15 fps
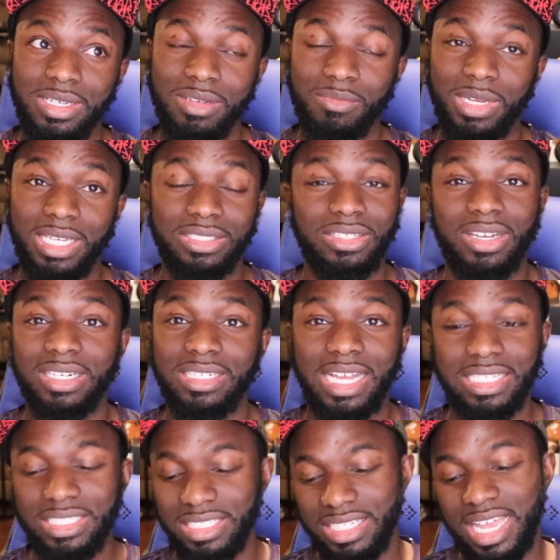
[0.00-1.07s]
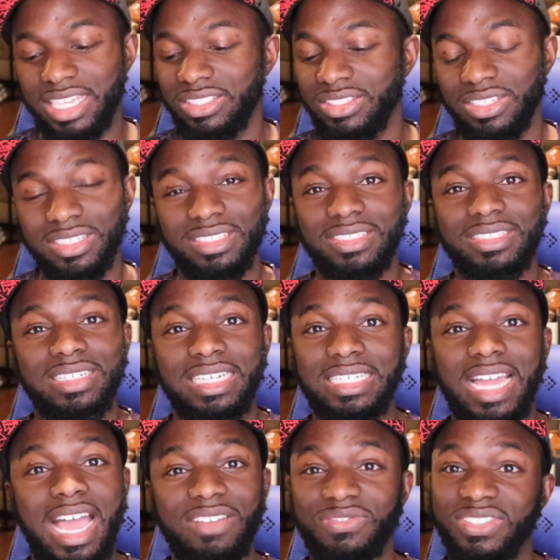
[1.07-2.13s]
but I just like took the
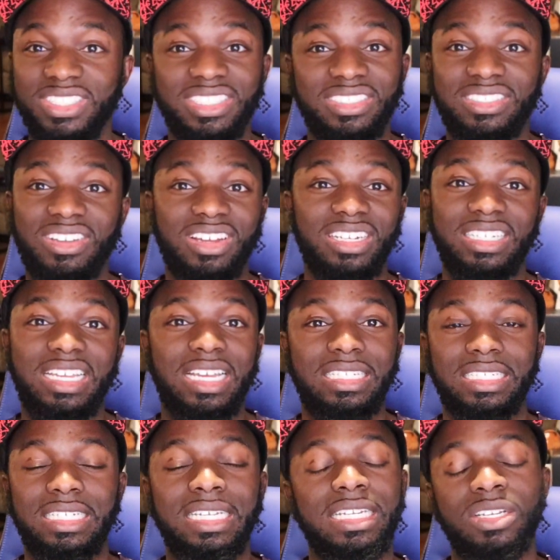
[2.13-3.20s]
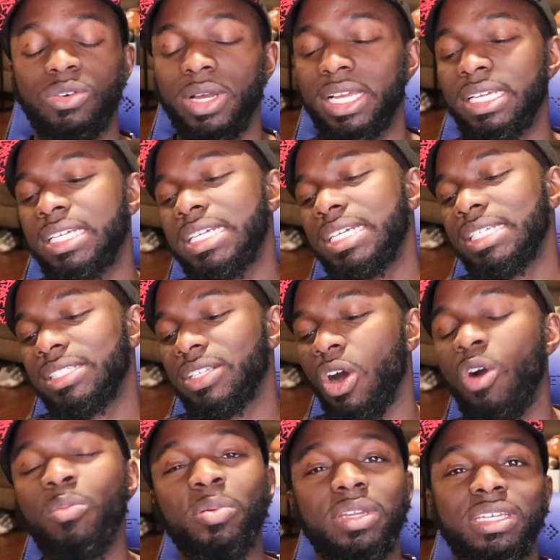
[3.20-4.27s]
knife and just started cutting it anyway to
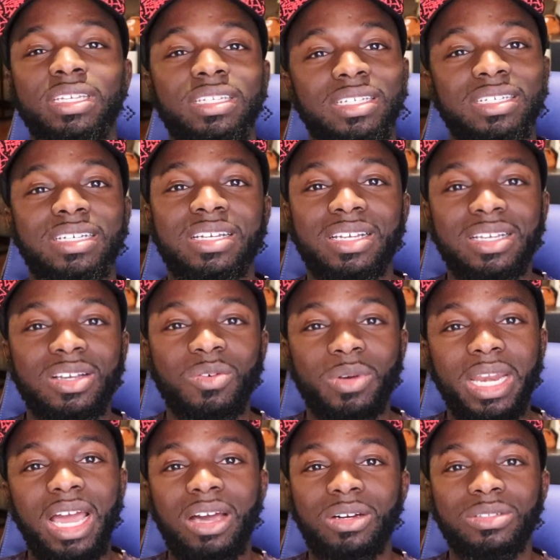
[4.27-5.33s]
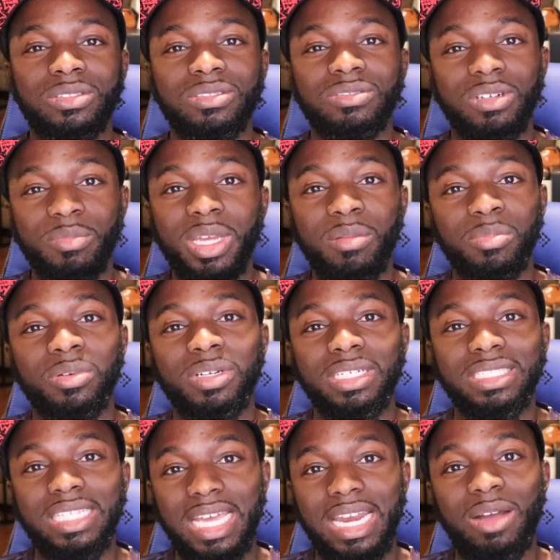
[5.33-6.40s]
open it without
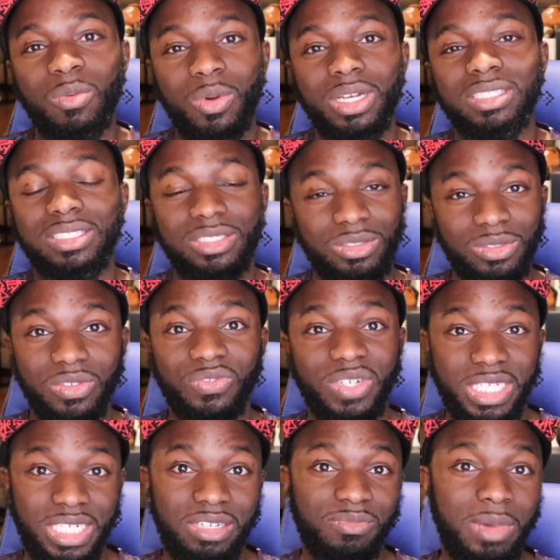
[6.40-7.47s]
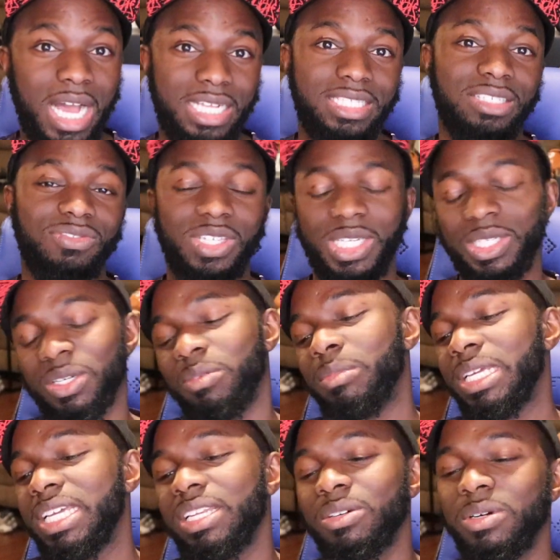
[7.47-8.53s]
remembering that I wanted to do the freaking unboxing video.
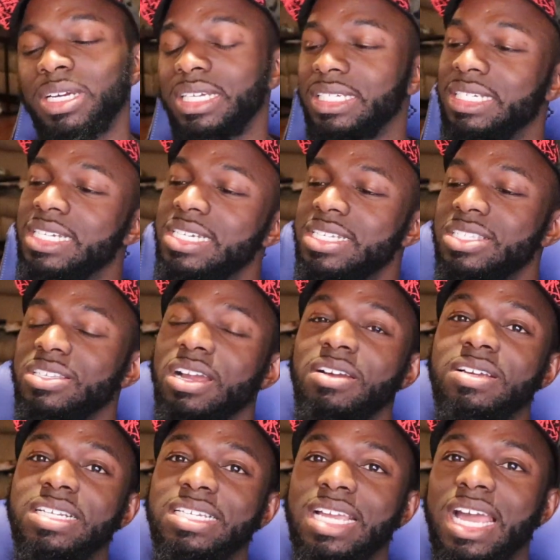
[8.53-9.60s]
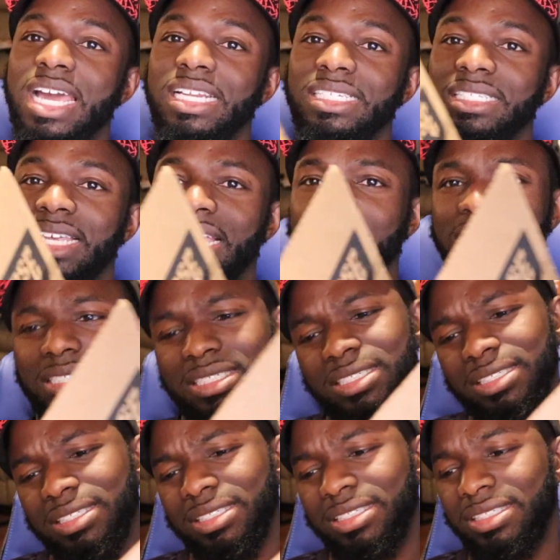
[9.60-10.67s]
But anyway, so I already got it like,
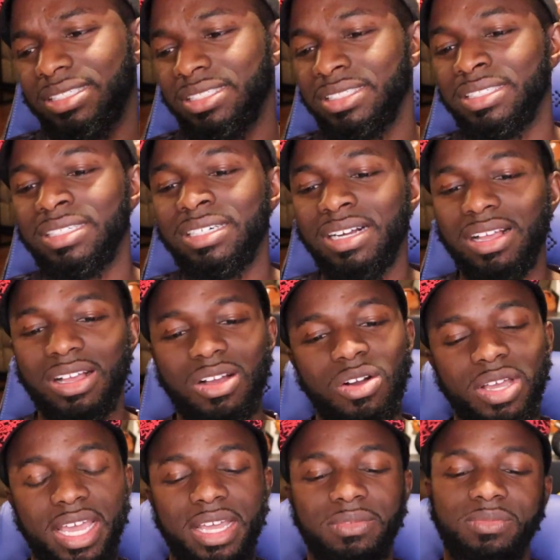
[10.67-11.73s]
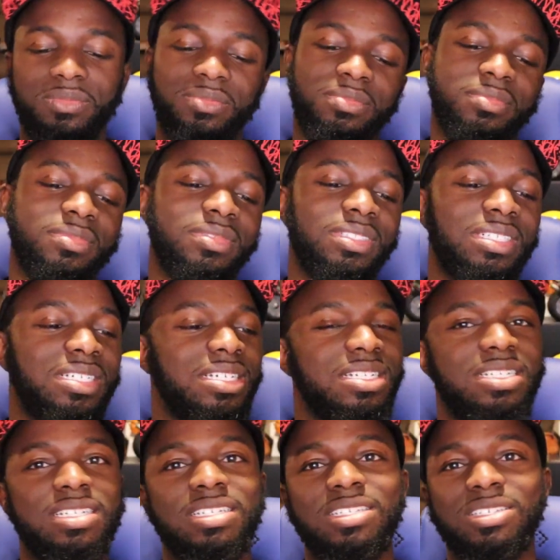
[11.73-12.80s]
okay.
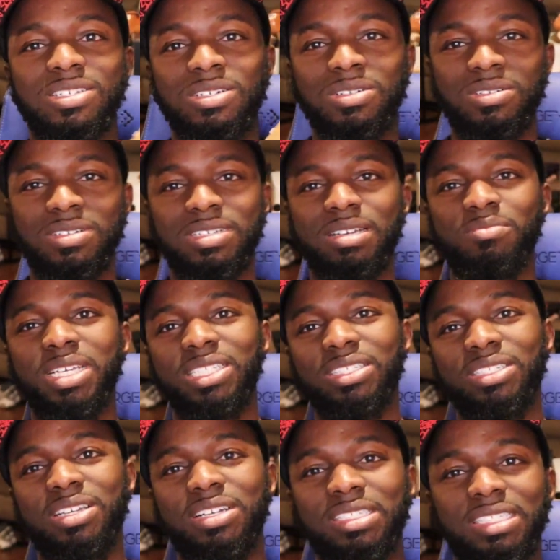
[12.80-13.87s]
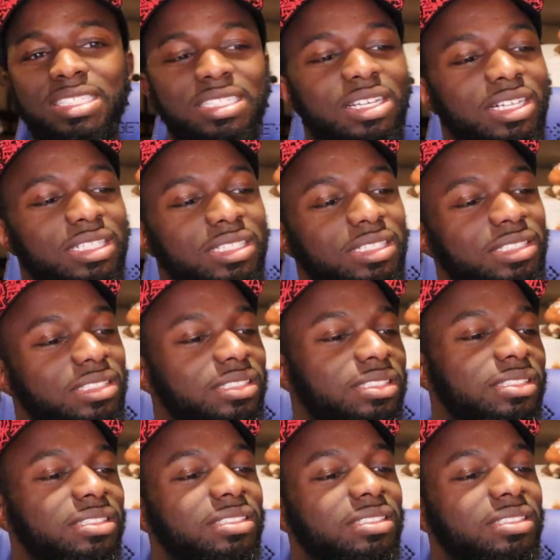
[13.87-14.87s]
So I'll make sure y'all can see all of this.